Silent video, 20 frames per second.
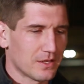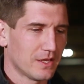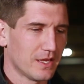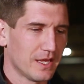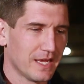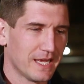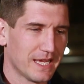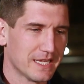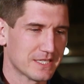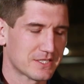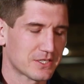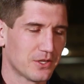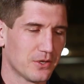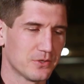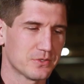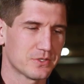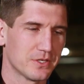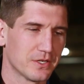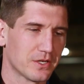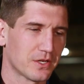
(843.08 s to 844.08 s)
it gets
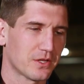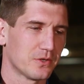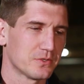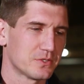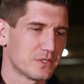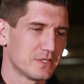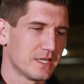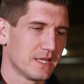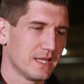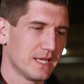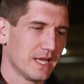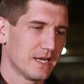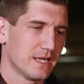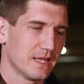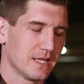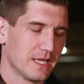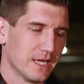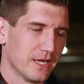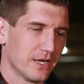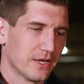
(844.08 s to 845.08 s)
closer and closer to the end
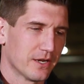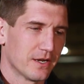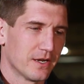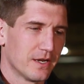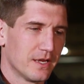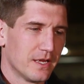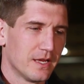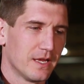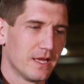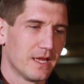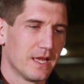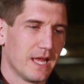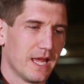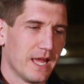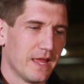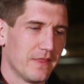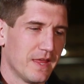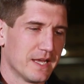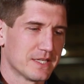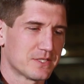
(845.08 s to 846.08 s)
of the year,
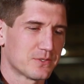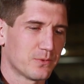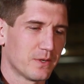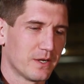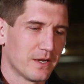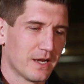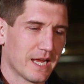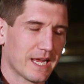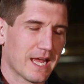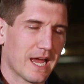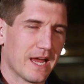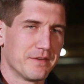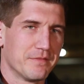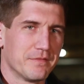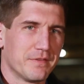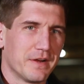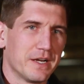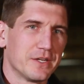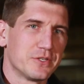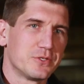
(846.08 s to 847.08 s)
and that's where I got
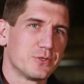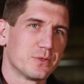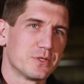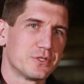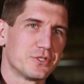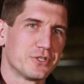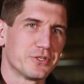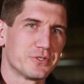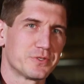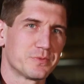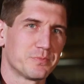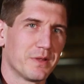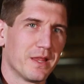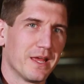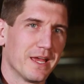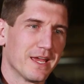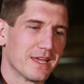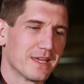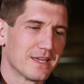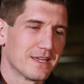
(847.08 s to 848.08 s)
invited to a church
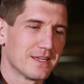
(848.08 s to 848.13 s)
play.